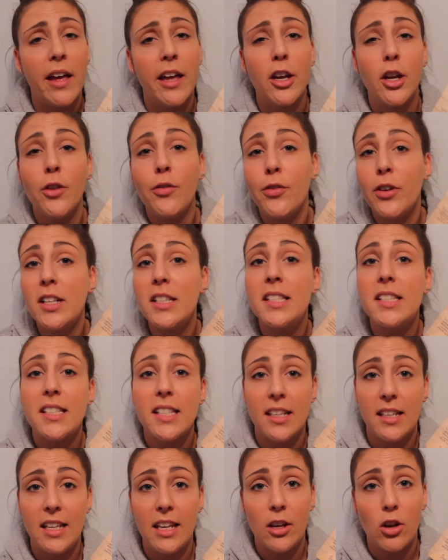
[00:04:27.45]
and her friend
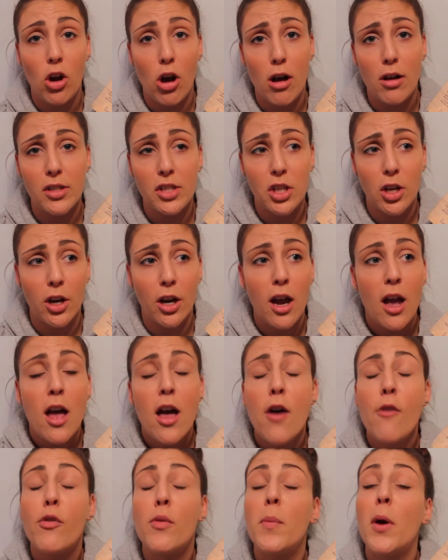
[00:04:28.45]
Sydney calls her
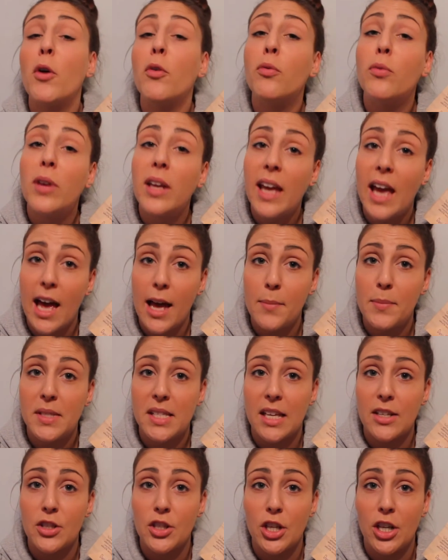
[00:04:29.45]
from a rehab
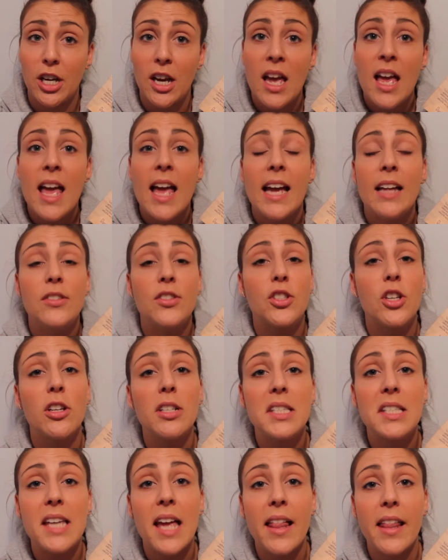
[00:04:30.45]
center and
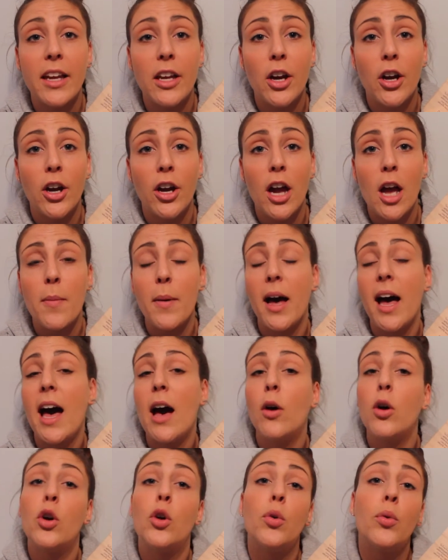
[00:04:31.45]
starts telling her about
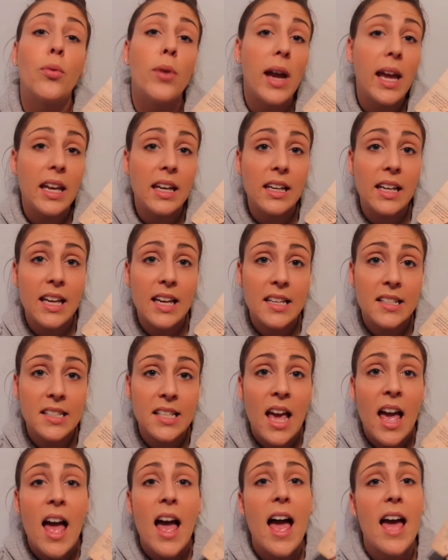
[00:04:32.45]
how great it is